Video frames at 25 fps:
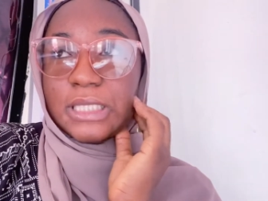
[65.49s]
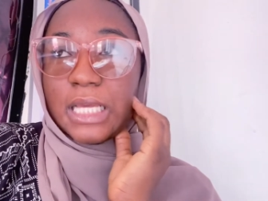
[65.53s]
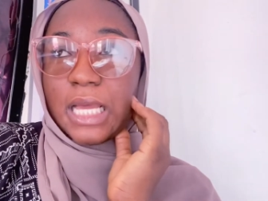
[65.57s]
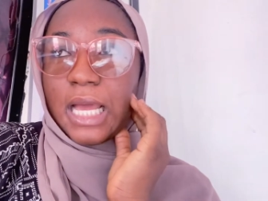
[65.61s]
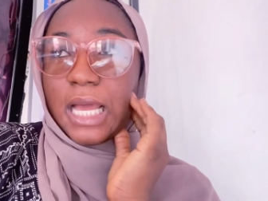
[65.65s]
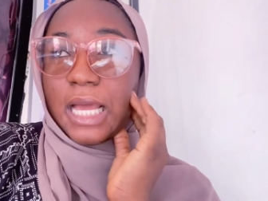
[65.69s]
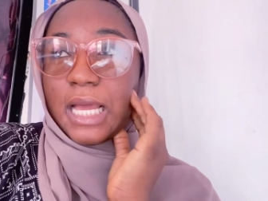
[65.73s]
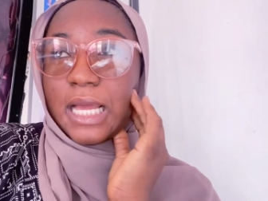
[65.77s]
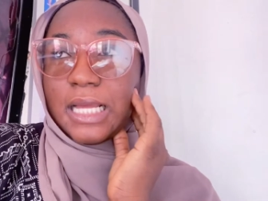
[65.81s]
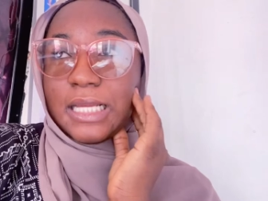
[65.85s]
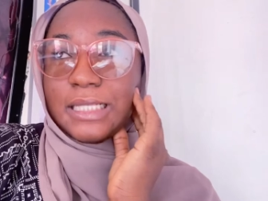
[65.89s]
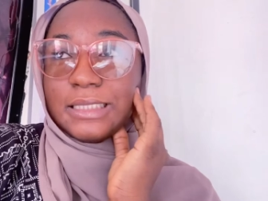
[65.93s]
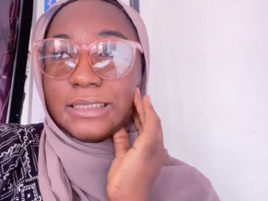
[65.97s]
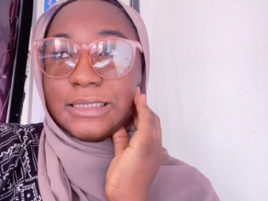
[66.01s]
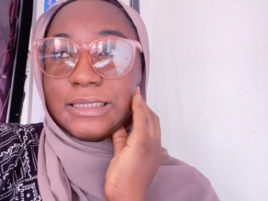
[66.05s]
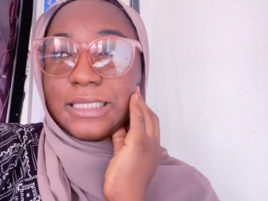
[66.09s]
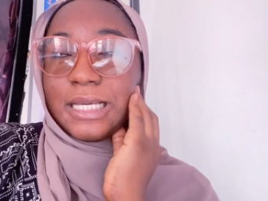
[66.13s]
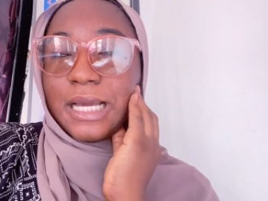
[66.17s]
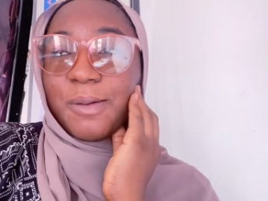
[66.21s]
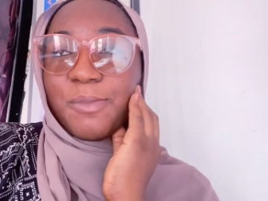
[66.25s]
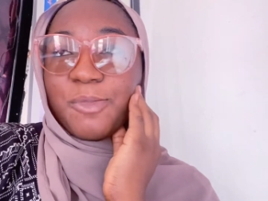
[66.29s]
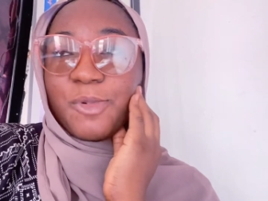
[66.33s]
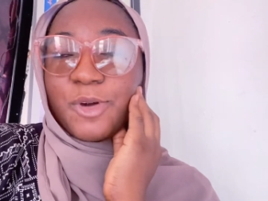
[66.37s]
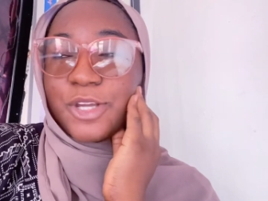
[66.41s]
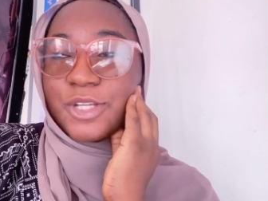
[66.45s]
and
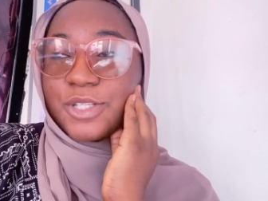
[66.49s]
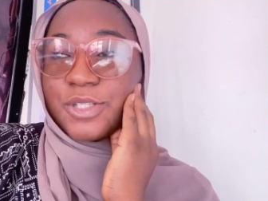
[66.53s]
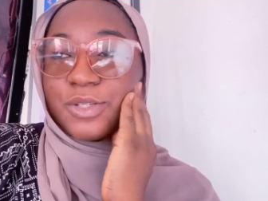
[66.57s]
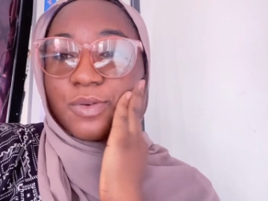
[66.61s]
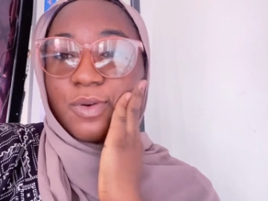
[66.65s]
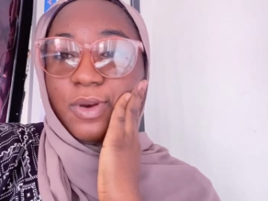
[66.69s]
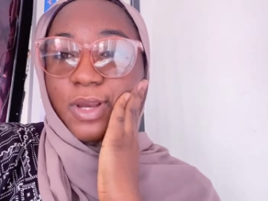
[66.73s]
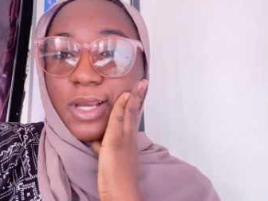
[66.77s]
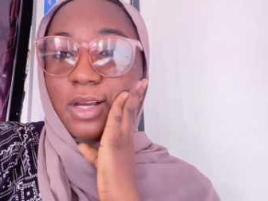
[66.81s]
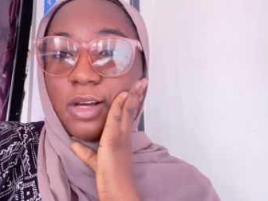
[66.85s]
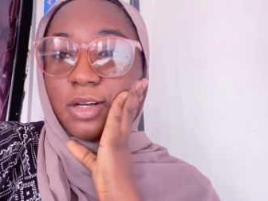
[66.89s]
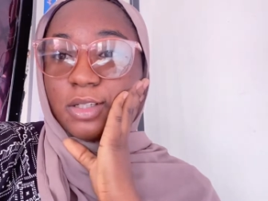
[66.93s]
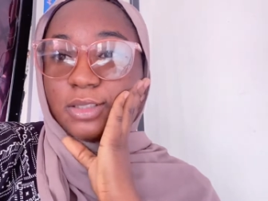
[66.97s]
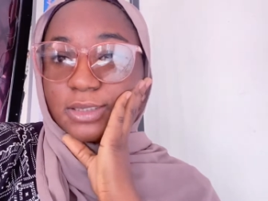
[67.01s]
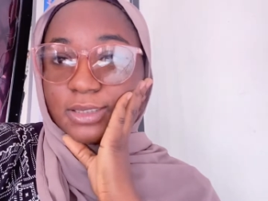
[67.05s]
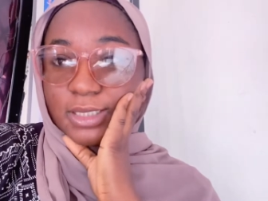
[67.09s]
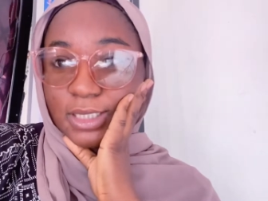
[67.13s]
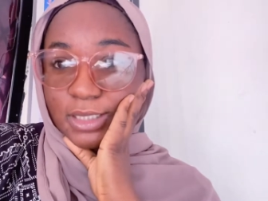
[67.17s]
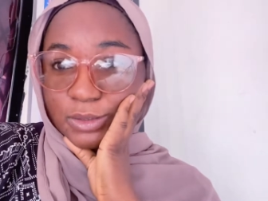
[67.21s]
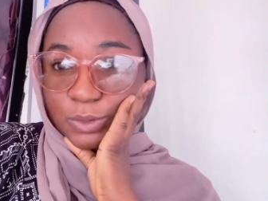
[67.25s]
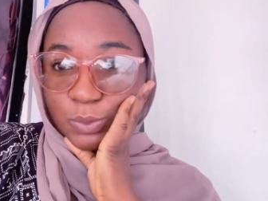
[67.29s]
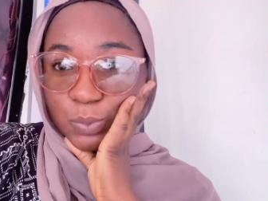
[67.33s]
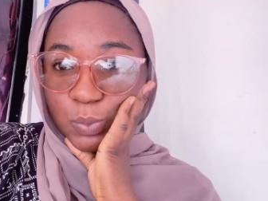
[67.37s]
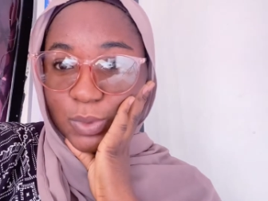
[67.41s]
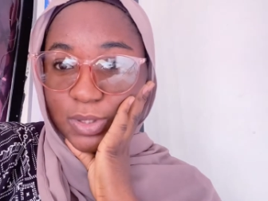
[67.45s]
i'm going to create
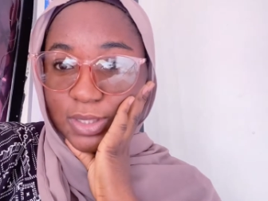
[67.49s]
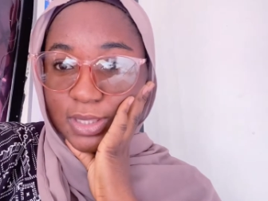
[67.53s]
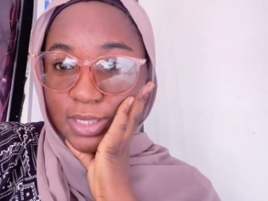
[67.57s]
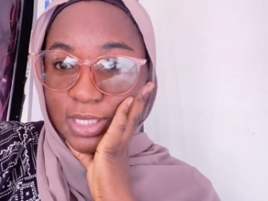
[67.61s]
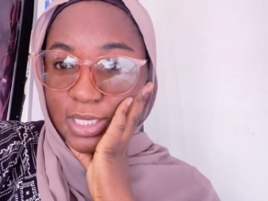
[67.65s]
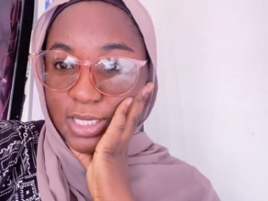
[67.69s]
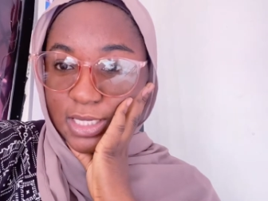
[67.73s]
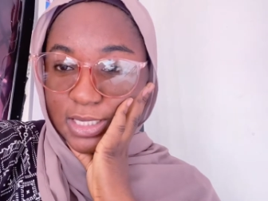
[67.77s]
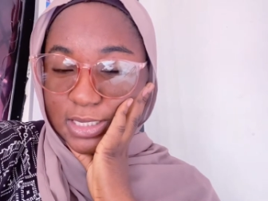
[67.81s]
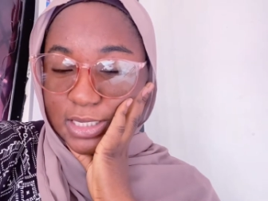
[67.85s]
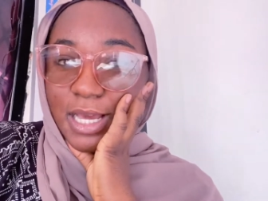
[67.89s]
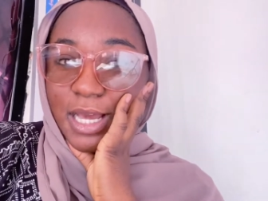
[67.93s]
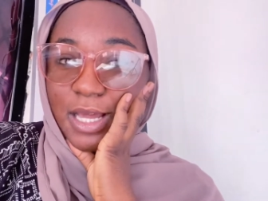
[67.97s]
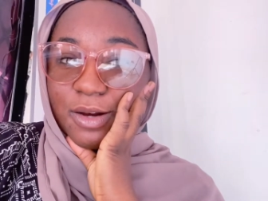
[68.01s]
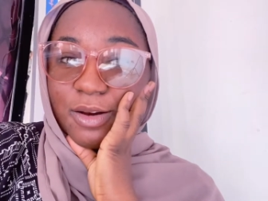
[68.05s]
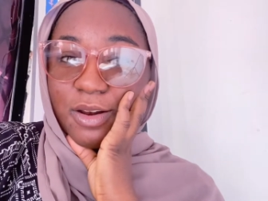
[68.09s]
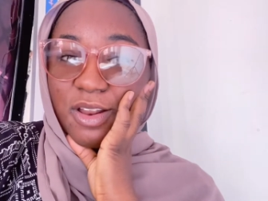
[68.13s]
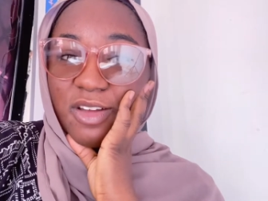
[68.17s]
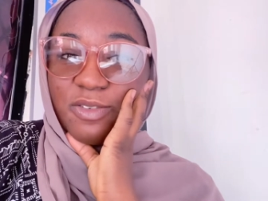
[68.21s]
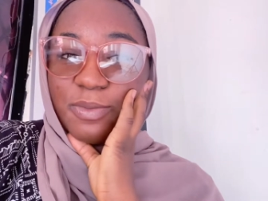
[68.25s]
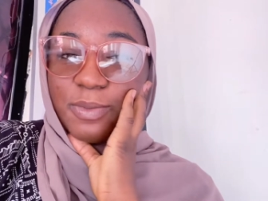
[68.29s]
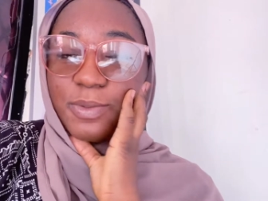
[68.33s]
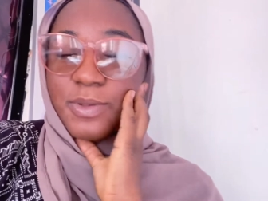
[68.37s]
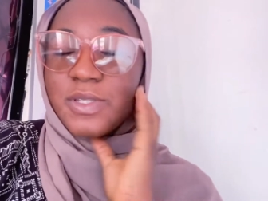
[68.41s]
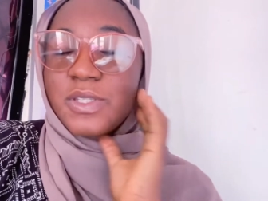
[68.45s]
content with it I know
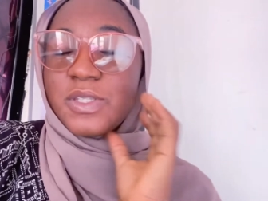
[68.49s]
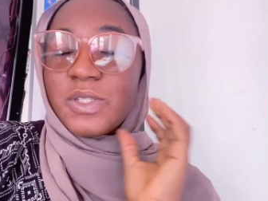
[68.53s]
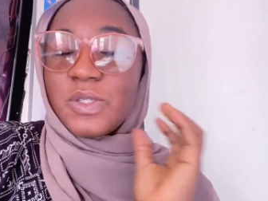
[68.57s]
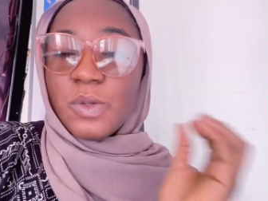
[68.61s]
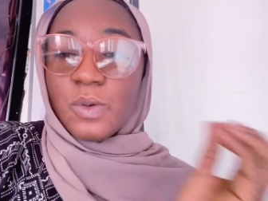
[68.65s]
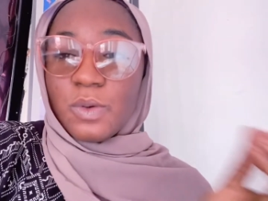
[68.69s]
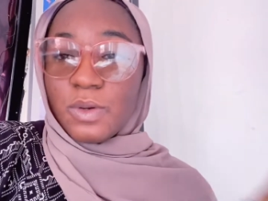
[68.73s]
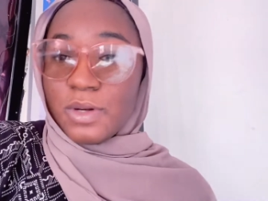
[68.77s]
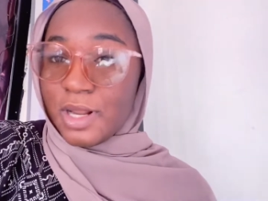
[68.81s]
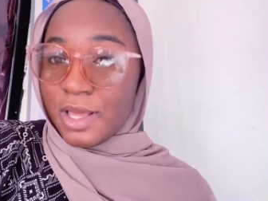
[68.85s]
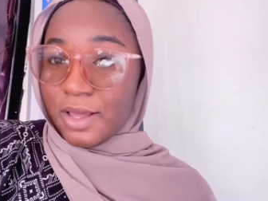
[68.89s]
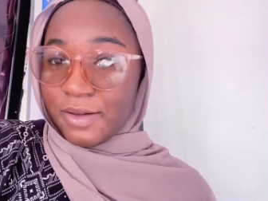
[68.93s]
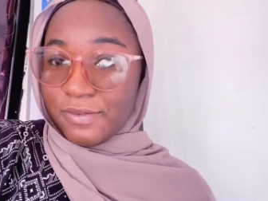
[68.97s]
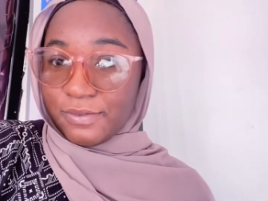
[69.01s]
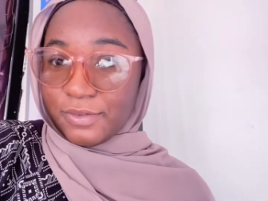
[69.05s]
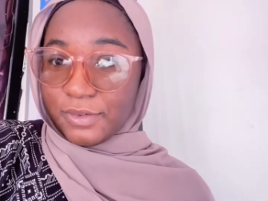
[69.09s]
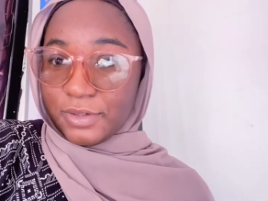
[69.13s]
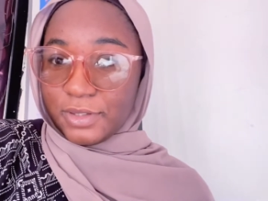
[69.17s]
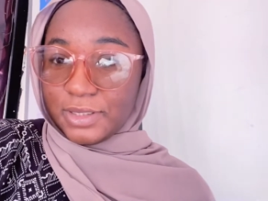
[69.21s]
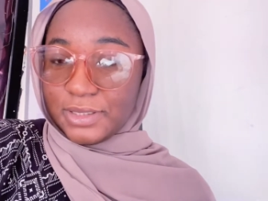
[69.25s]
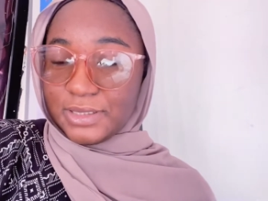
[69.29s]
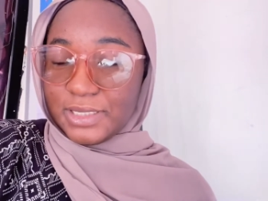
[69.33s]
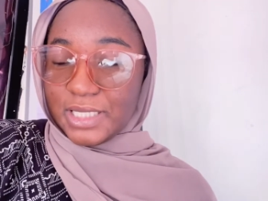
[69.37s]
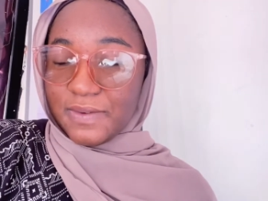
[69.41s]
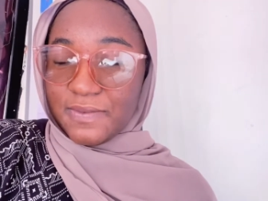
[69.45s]
i've been so
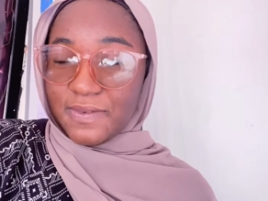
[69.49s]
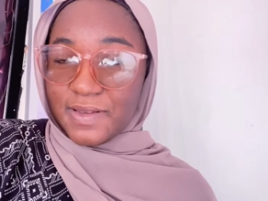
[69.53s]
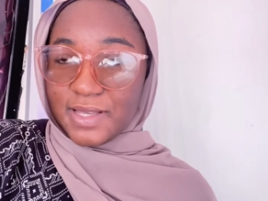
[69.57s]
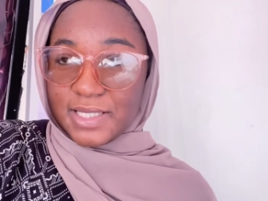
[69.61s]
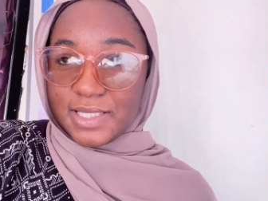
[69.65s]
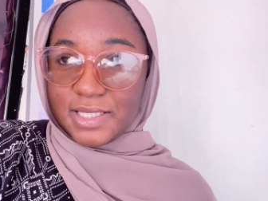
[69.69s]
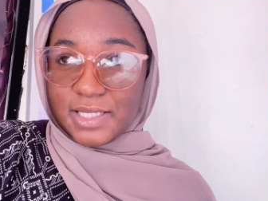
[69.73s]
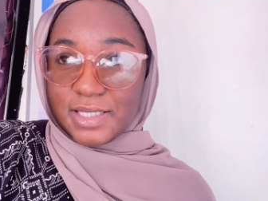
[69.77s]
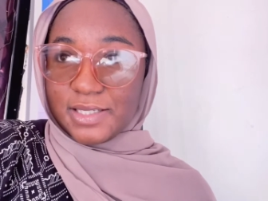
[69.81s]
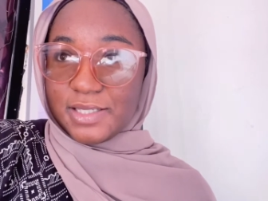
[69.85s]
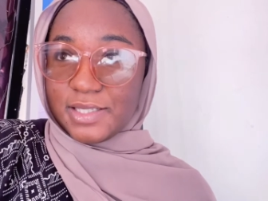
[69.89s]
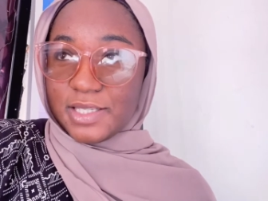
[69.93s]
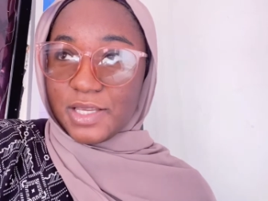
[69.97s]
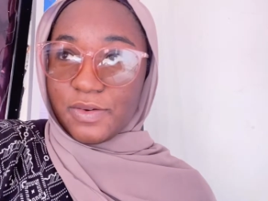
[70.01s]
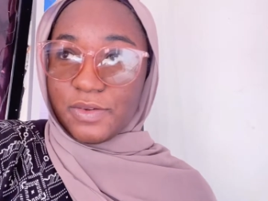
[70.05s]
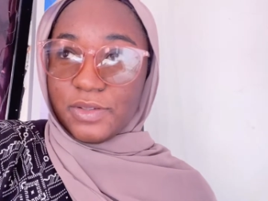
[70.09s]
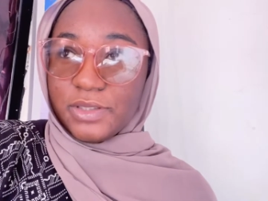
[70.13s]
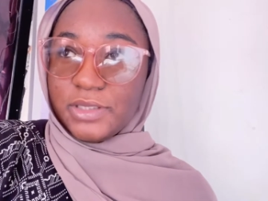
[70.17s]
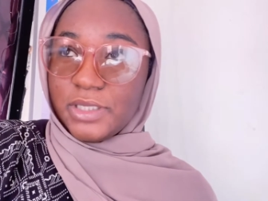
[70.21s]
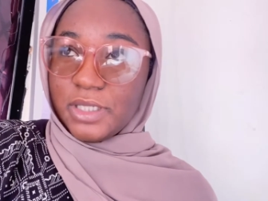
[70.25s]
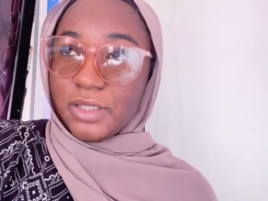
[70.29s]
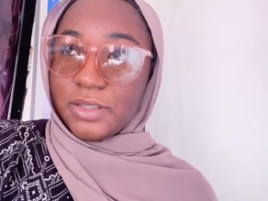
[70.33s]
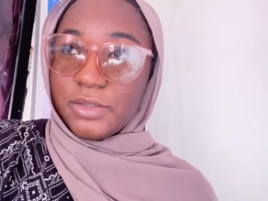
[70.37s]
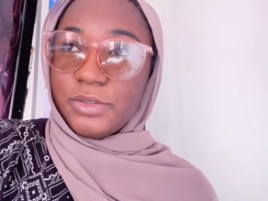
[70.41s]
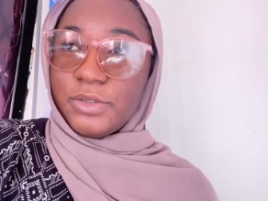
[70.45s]
nervous ever since they
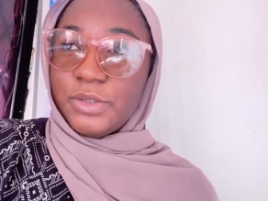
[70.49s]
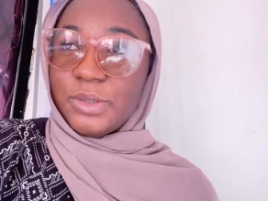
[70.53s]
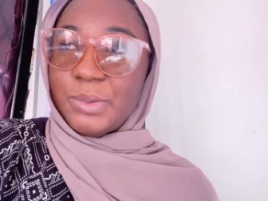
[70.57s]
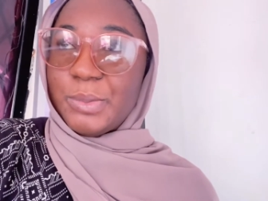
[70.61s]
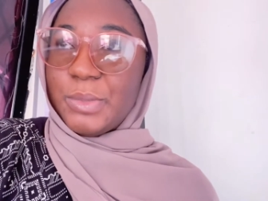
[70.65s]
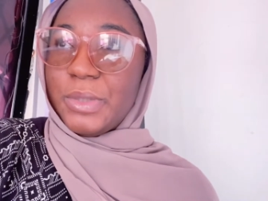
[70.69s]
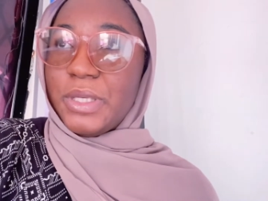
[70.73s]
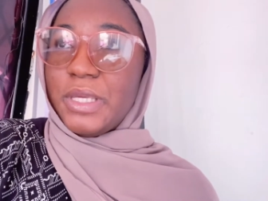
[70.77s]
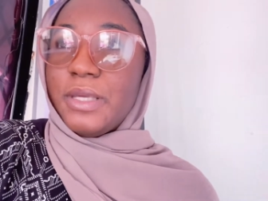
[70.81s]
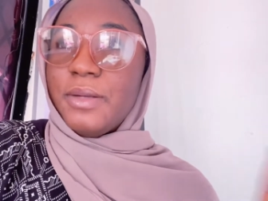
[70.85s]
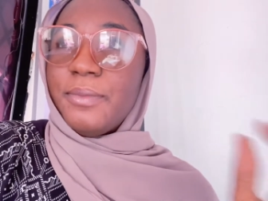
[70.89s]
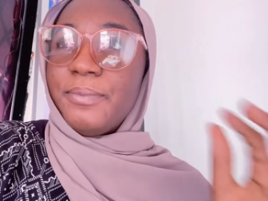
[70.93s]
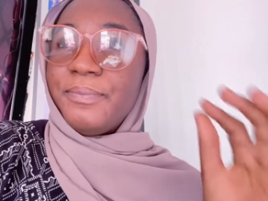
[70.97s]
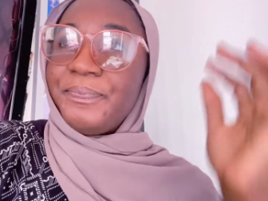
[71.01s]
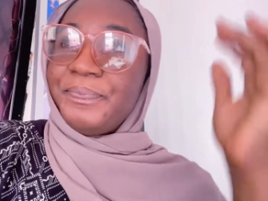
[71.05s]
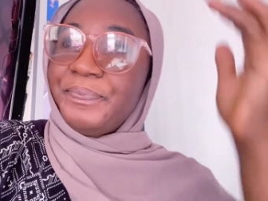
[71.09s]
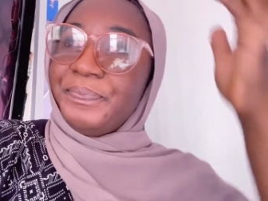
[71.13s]
reached out to me